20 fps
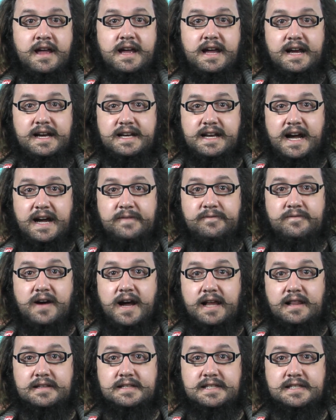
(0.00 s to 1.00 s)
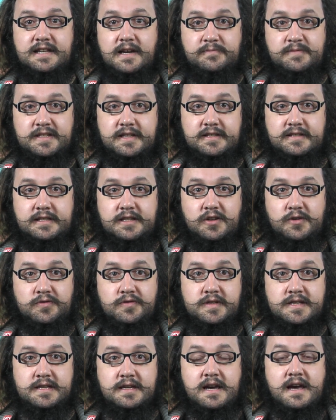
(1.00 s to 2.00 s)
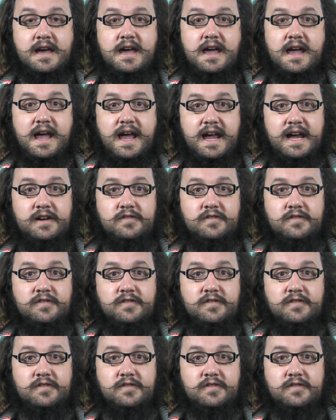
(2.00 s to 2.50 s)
and nonviolent substance use, and